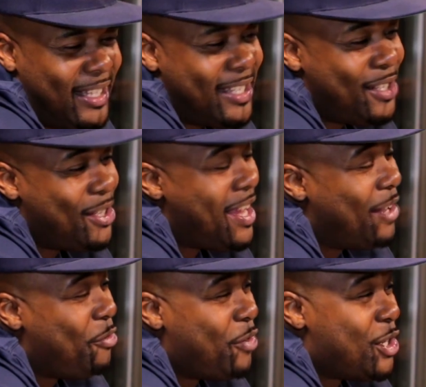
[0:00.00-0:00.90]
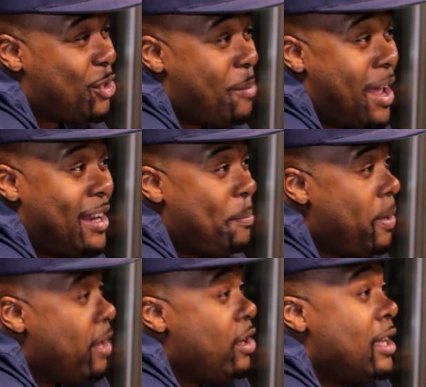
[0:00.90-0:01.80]
This is television, man,
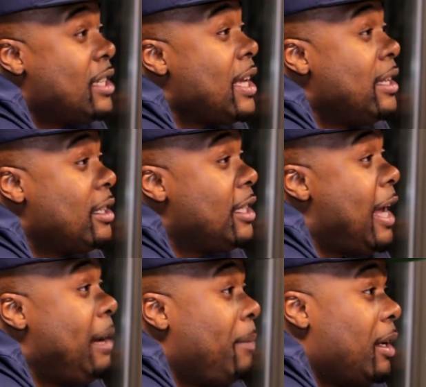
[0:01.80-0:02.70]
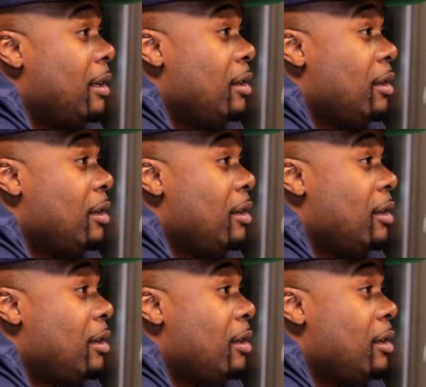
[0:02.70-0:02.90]
and it's entertainment.